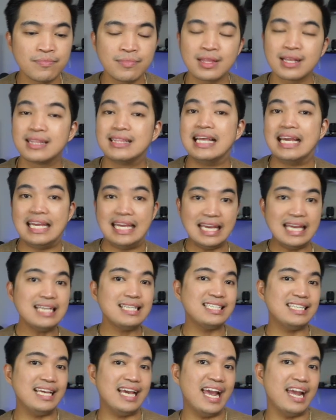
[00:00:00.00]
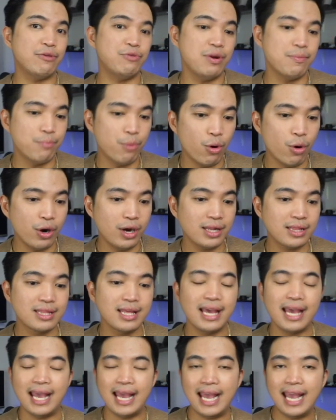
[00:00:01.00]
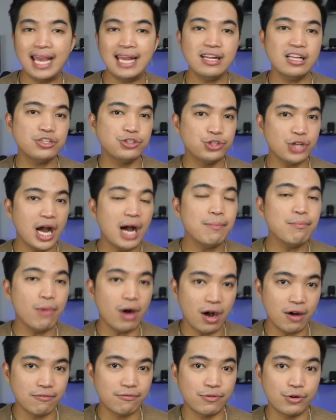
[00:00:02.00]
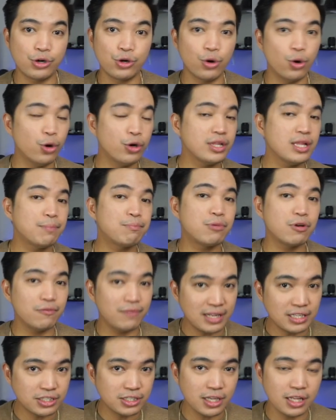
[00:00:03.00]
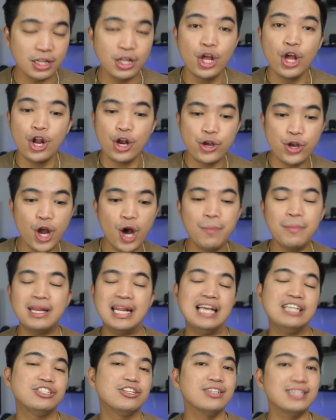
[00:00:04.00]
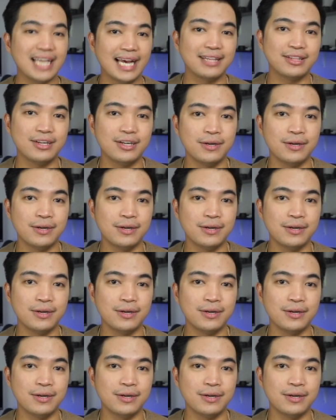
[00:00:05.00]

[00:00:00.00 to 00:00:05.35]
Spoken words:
the ECA report, and the job offer or the provincial nomination letter.